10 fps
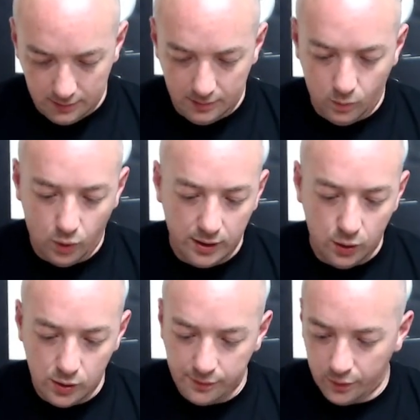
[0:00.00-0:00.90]
One
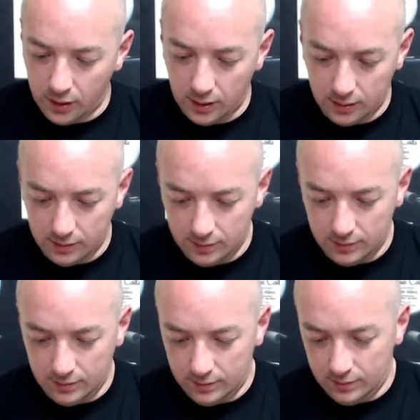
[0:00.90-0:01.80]
useful
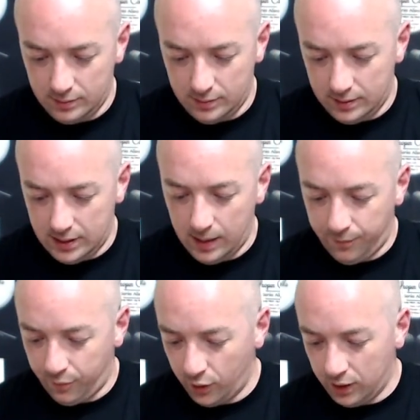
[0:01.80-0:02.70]
tip
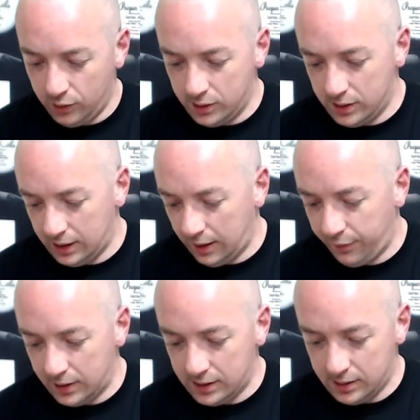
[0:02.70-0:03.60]
for you if you